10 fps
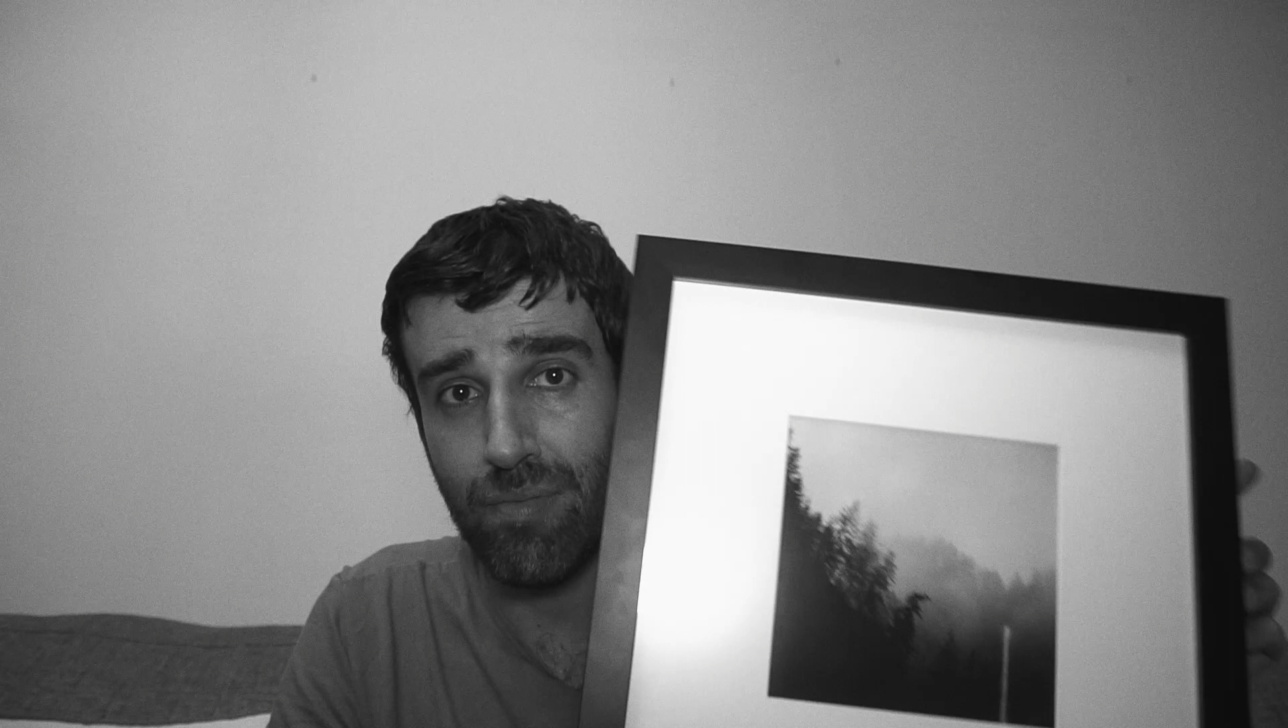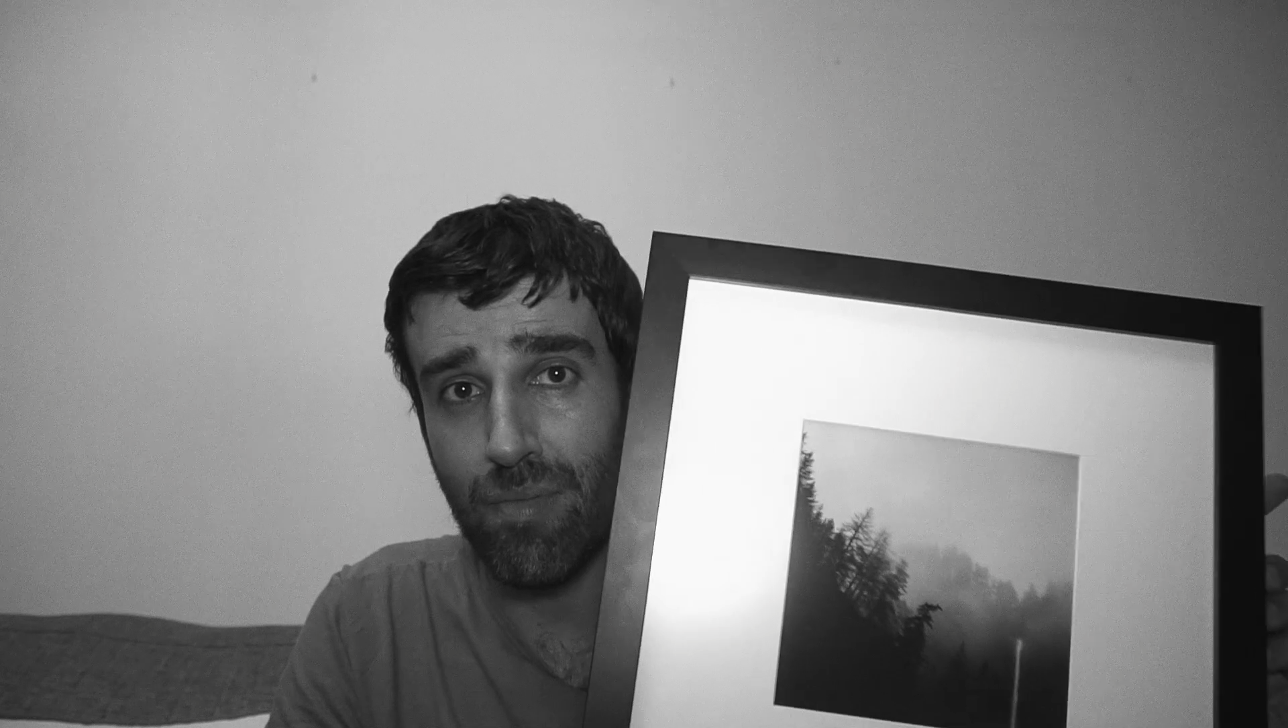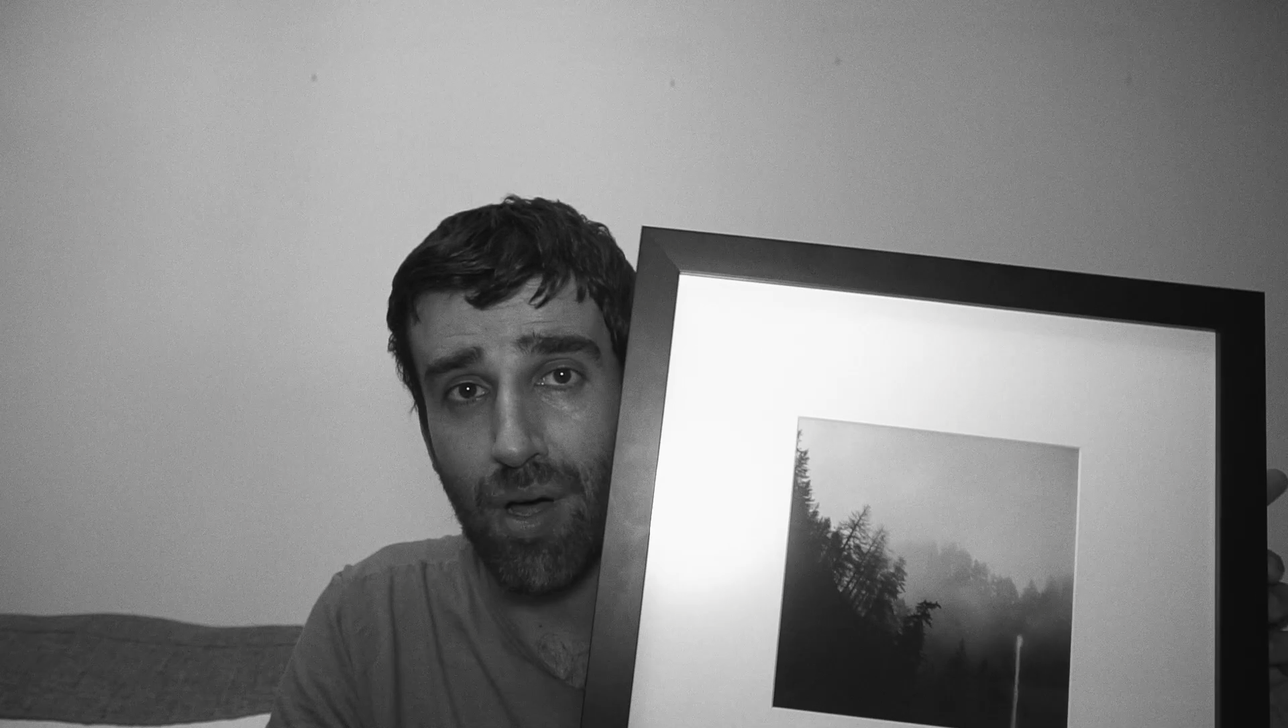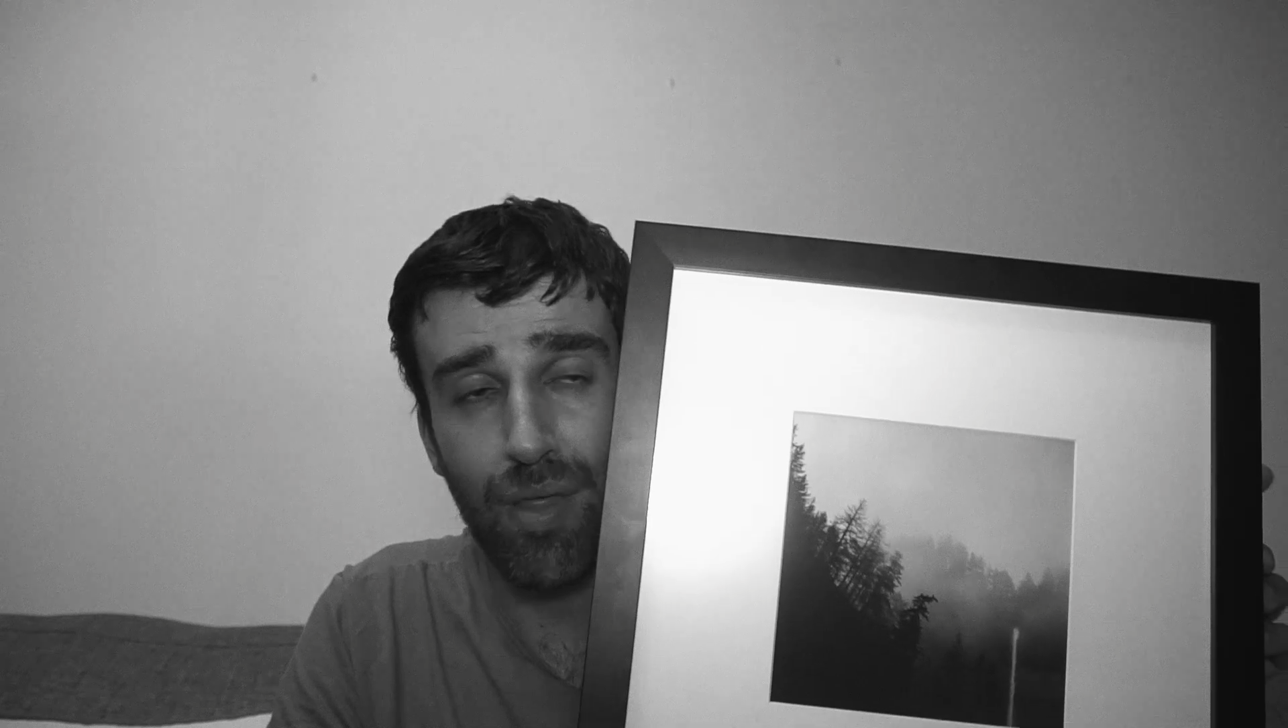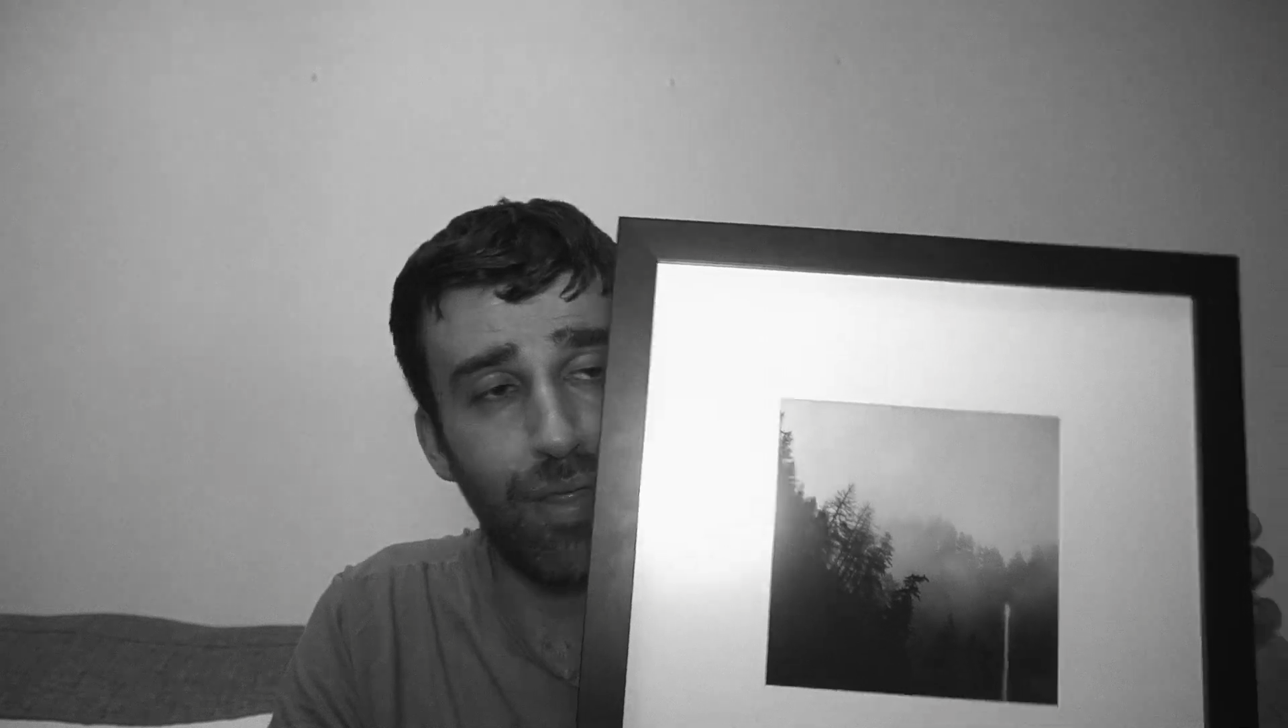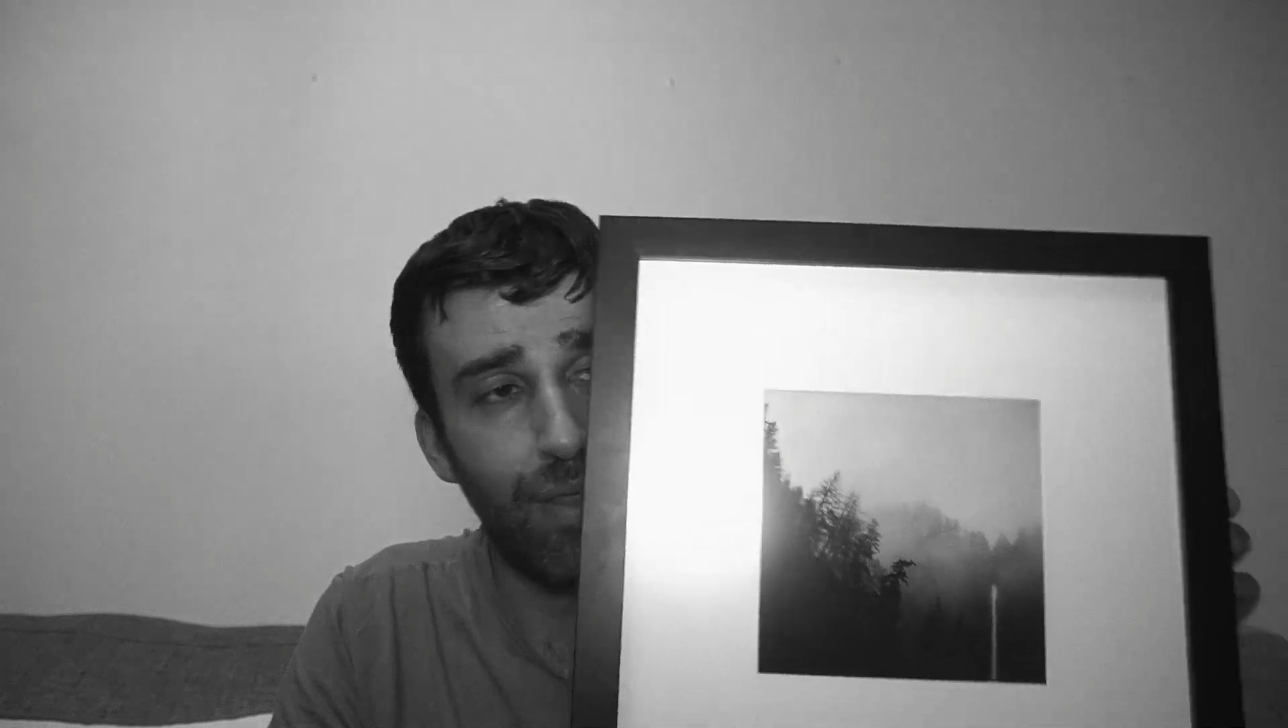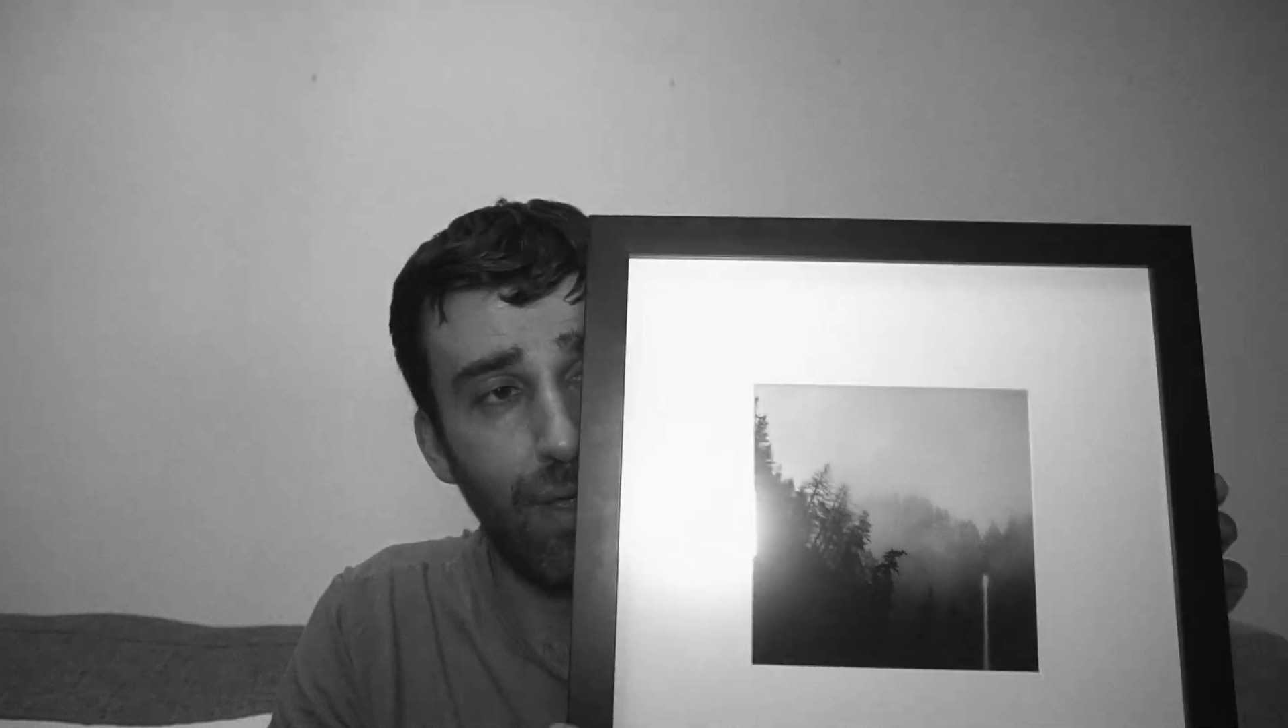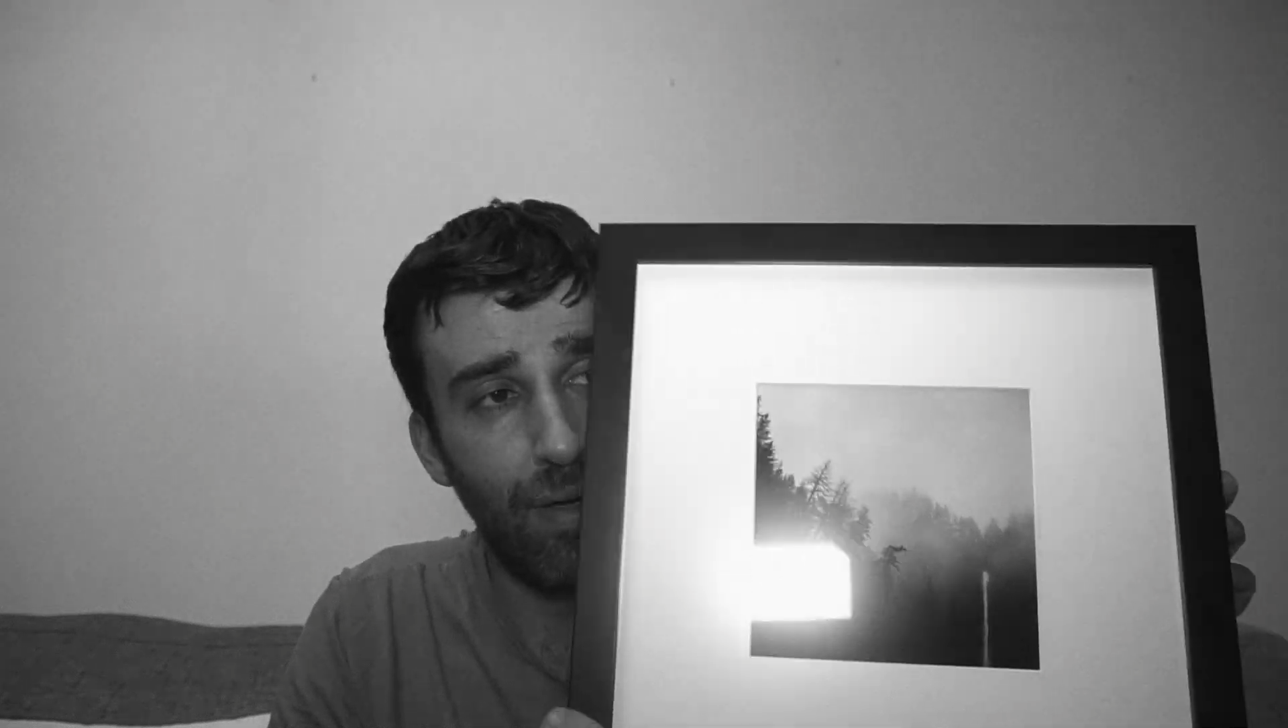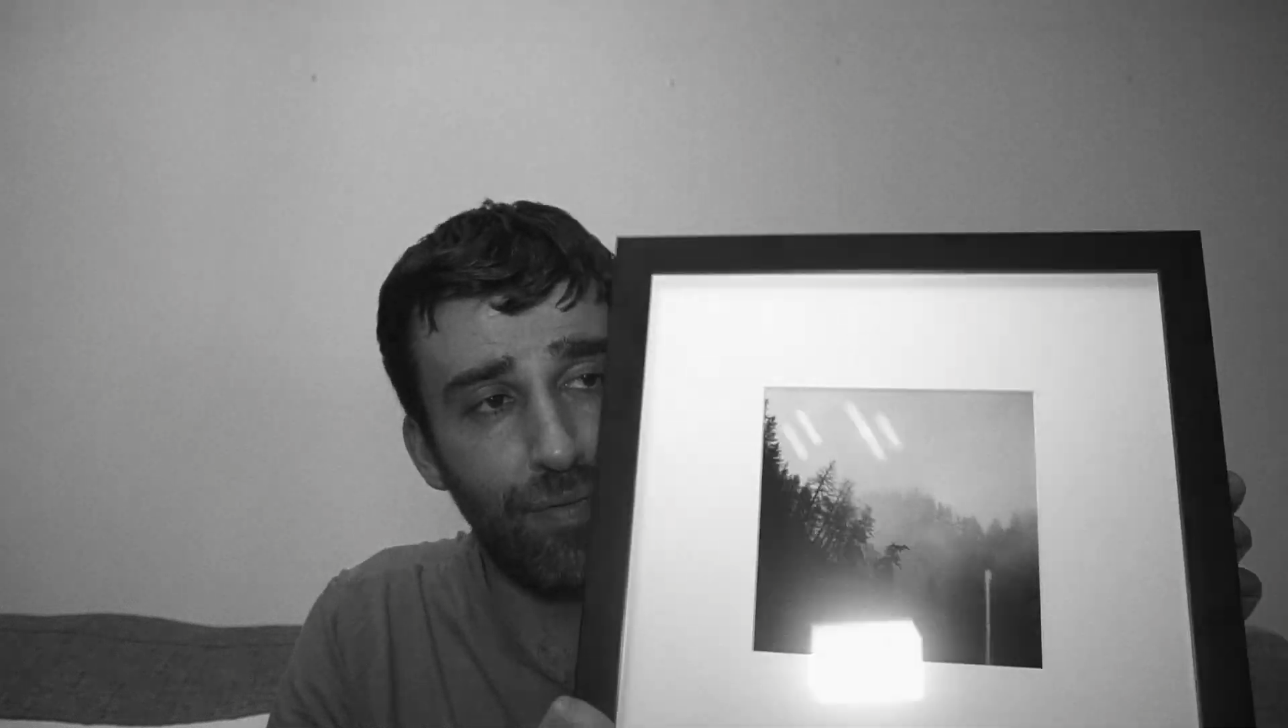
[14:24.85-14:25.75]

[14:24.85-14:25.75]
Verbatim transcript: month uh,